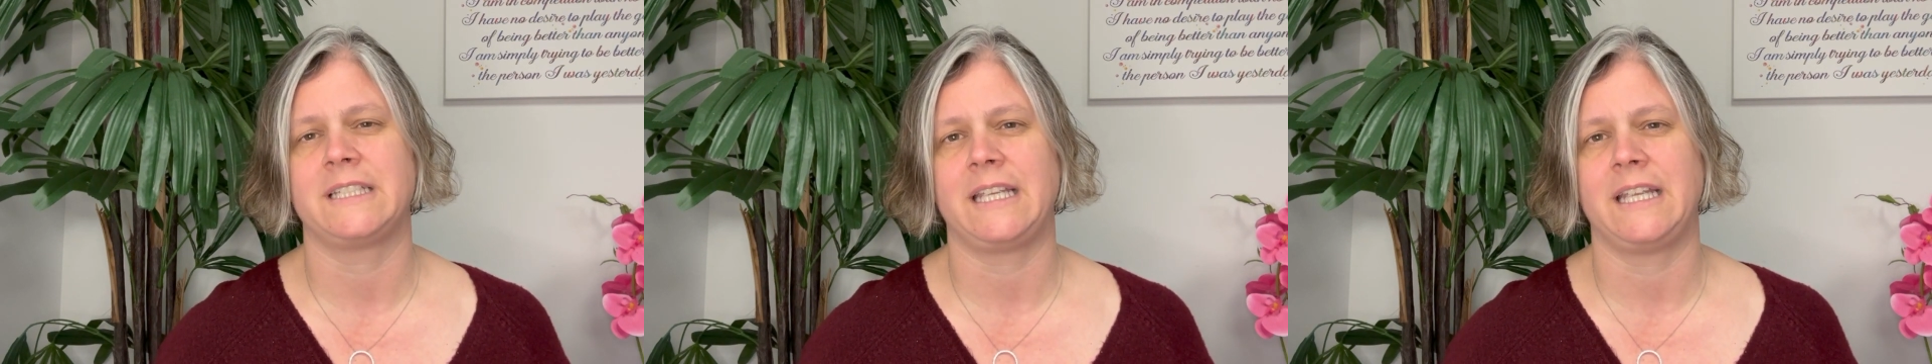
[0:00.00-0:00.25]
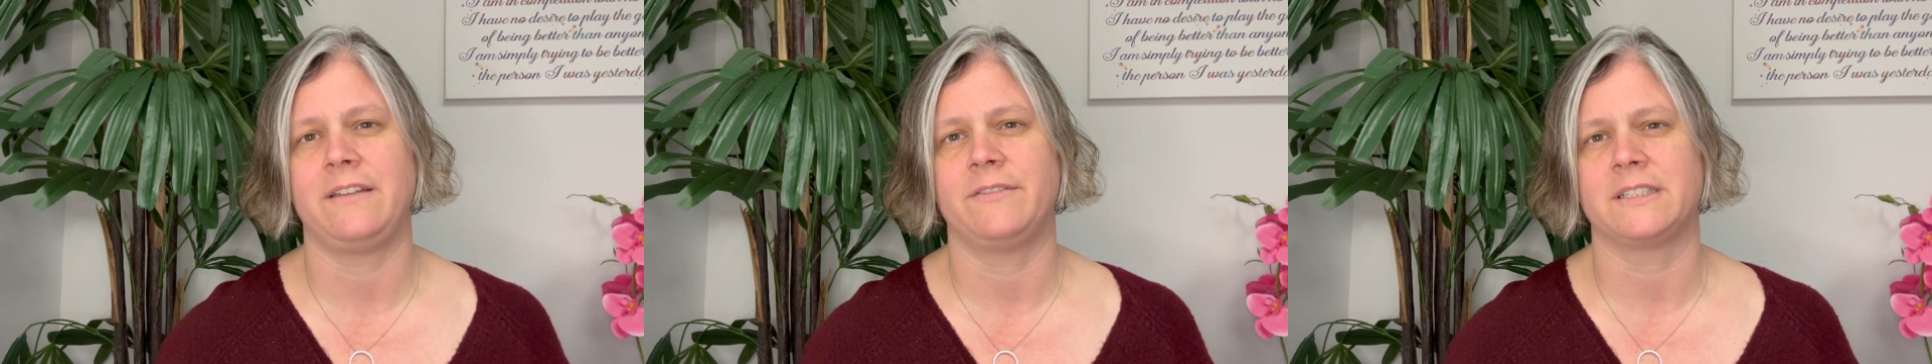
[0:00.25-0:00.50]

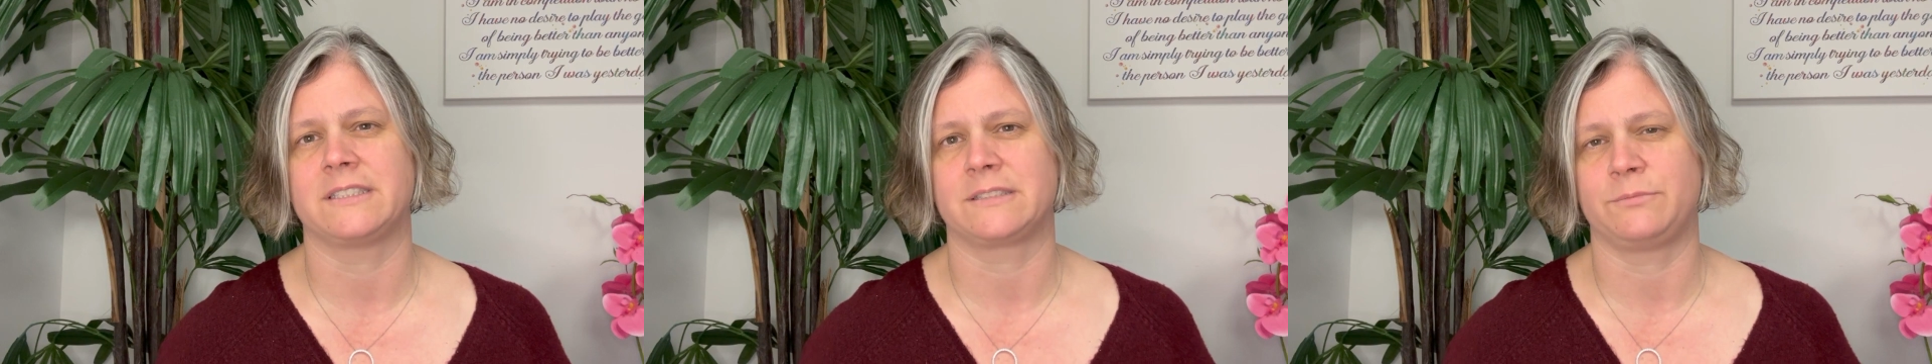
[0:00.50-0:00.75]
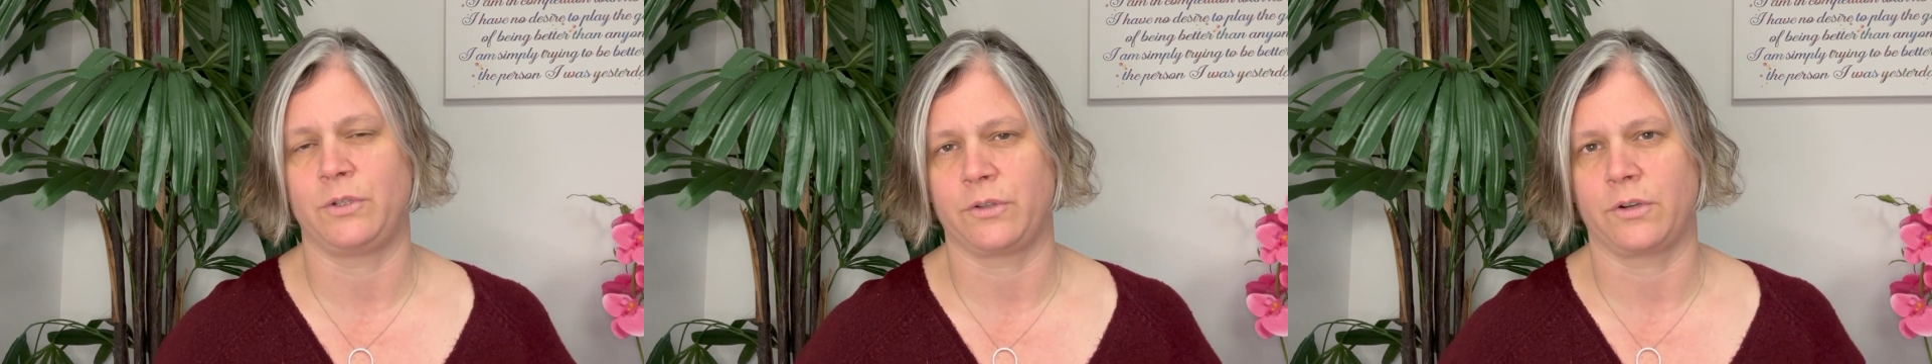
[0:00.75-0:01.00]
even
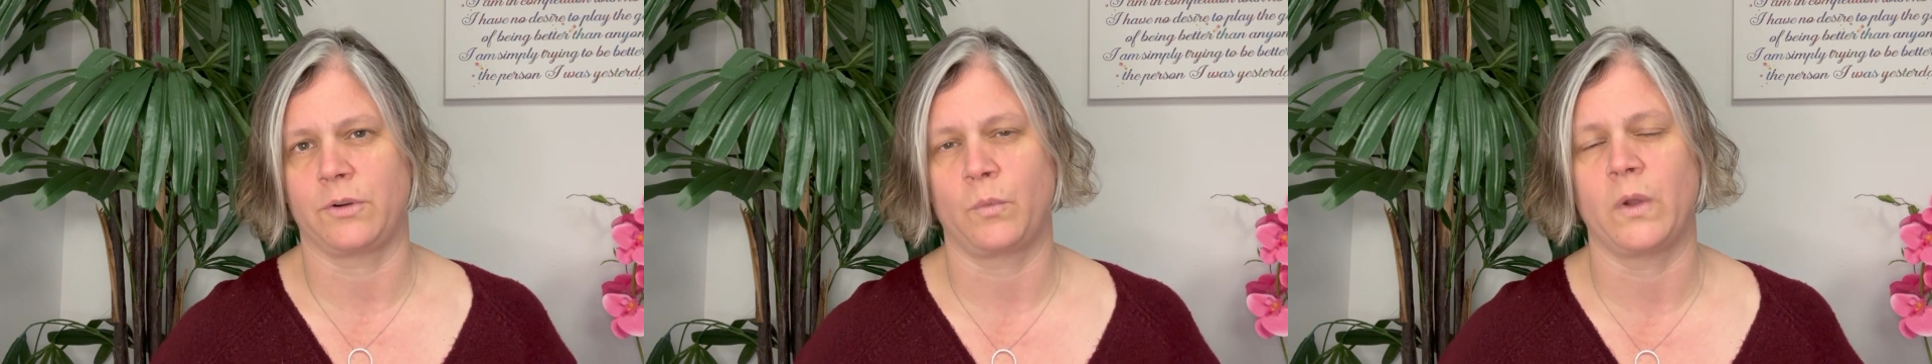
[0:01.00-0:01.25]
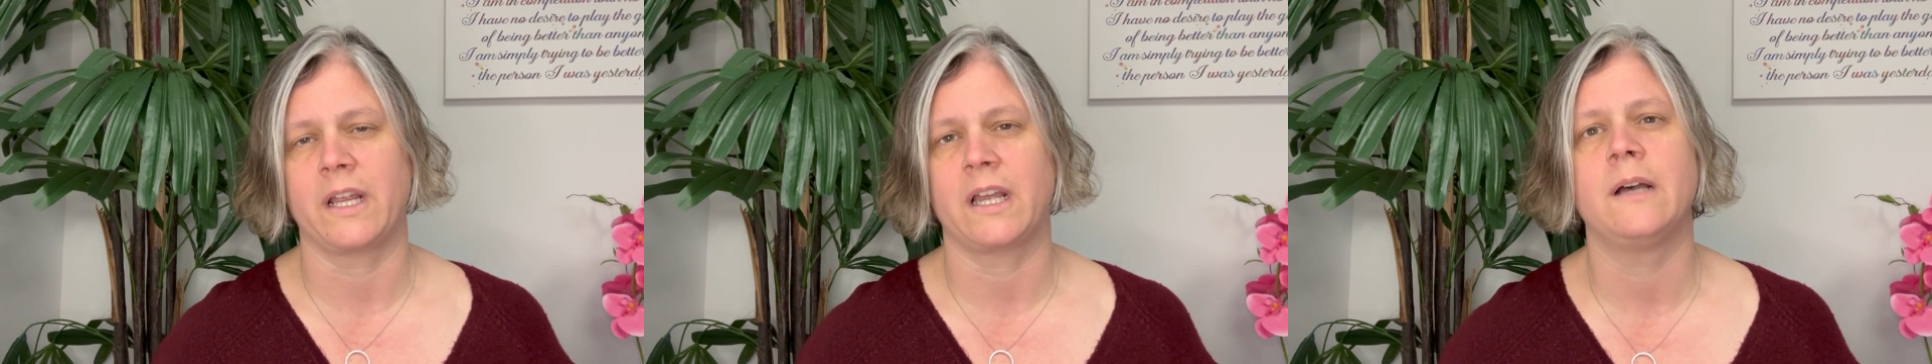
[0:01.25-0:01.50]
smoother
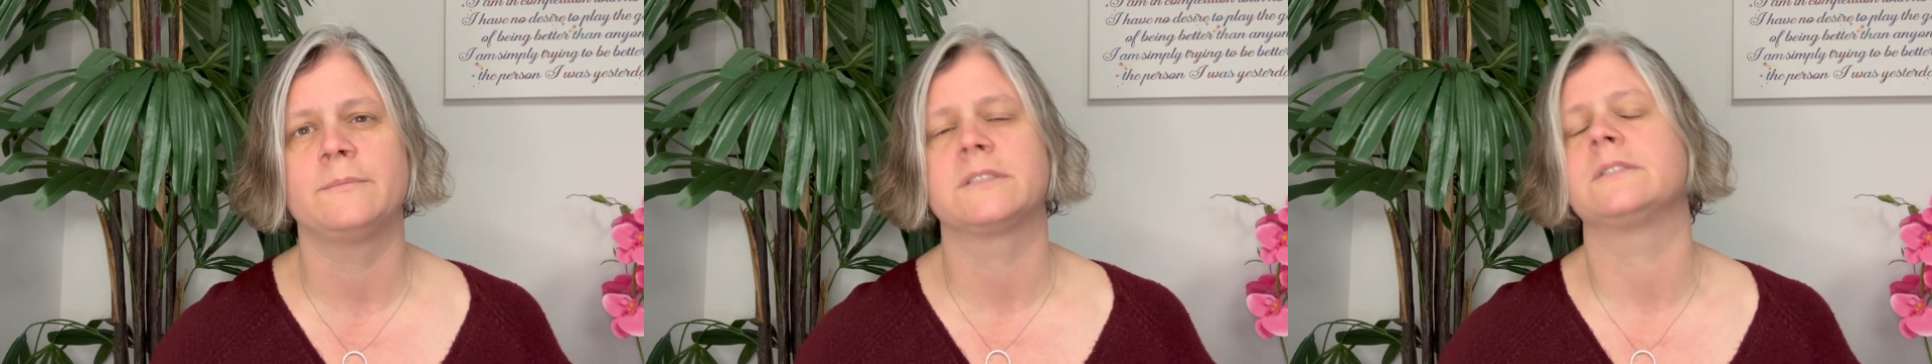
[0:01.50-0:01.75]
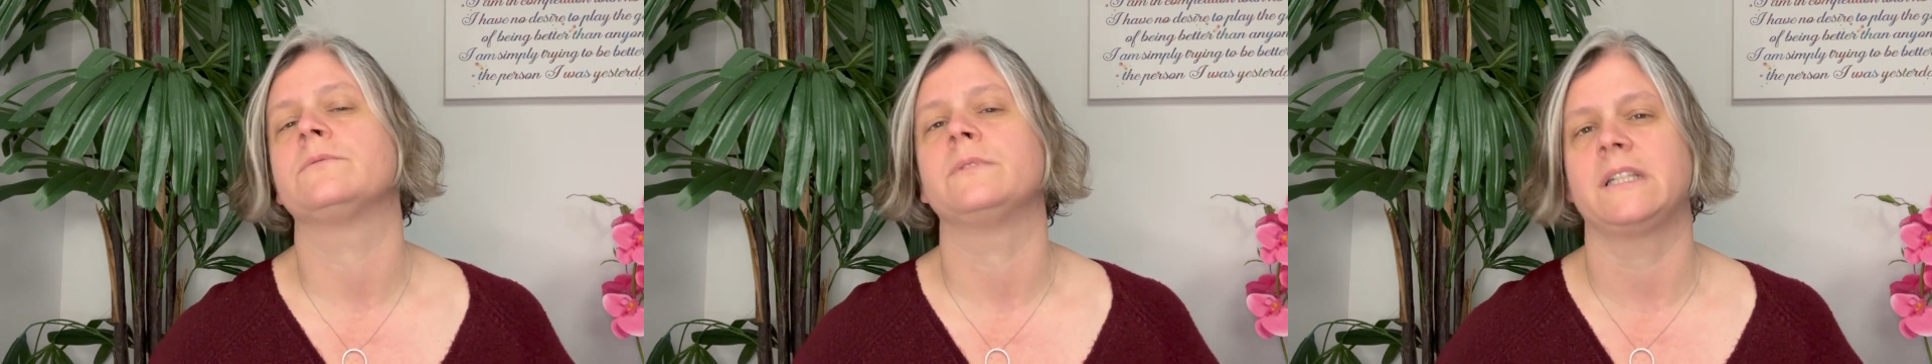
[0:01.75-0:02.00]
when it comes
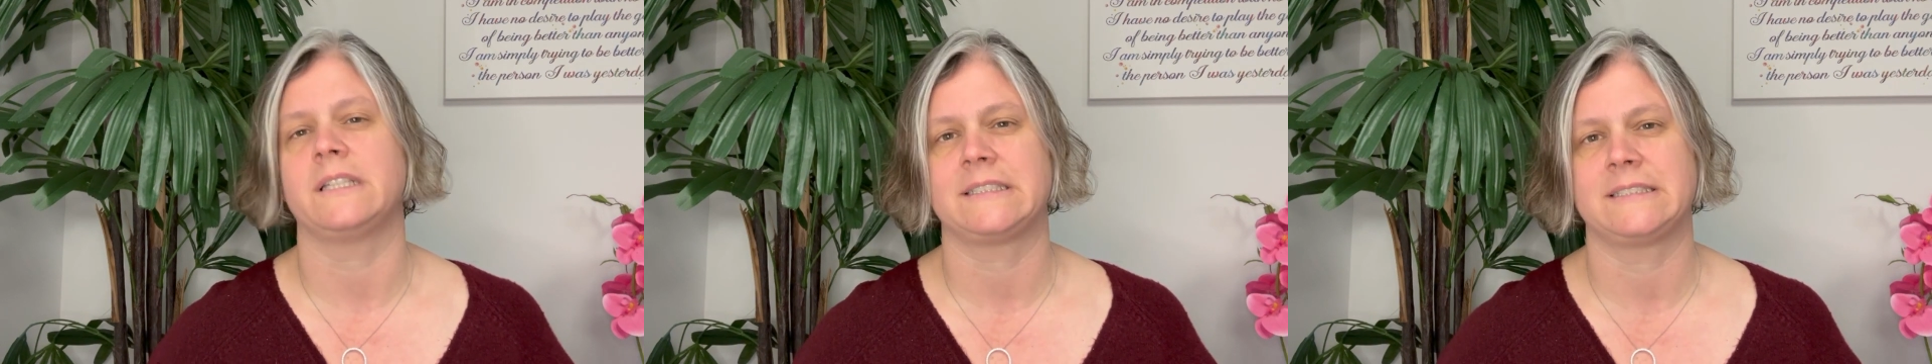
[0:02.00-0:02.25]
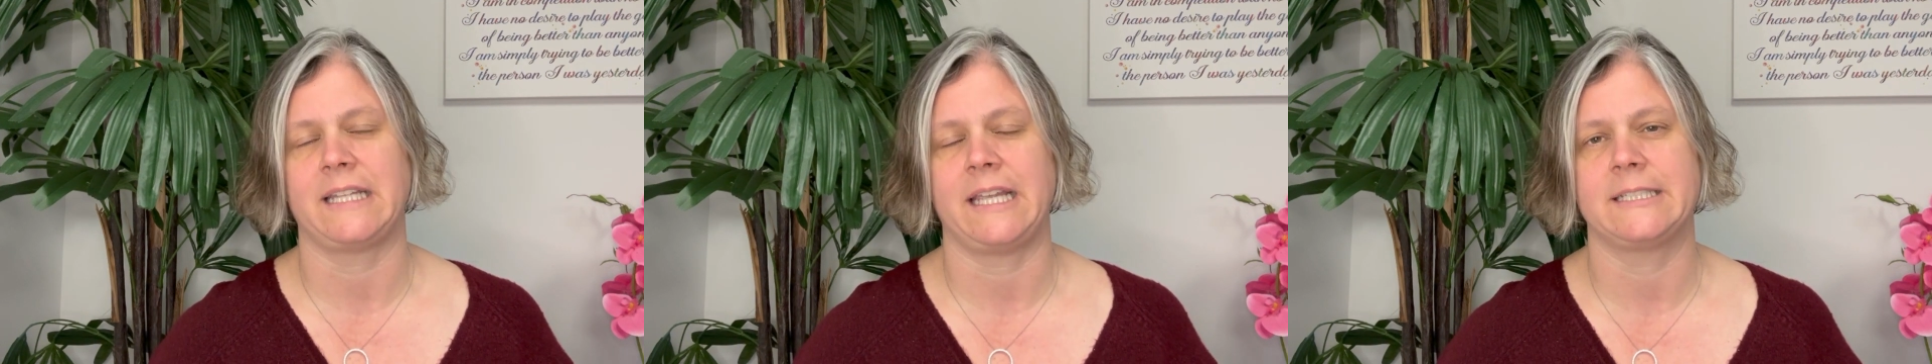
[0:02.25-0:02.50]
to real
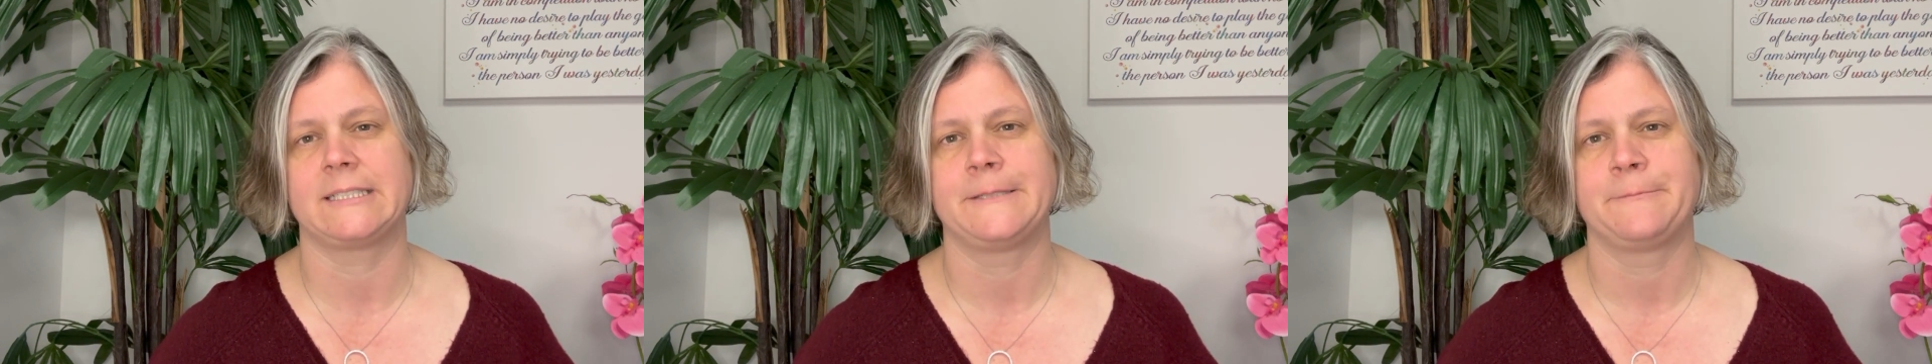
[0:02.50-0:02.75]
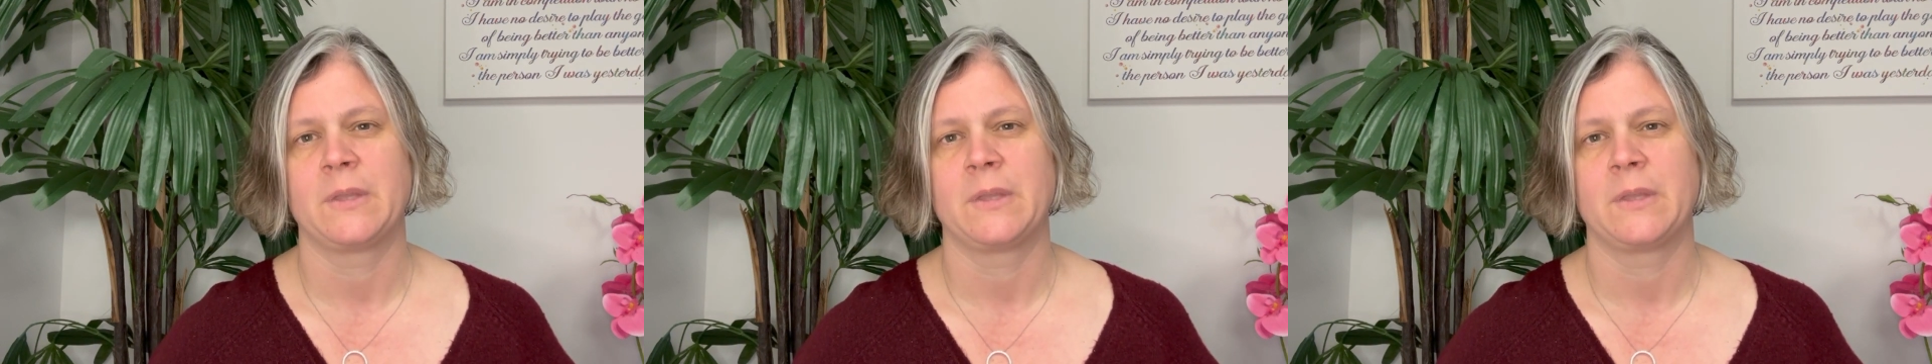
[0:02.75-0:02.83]
estate.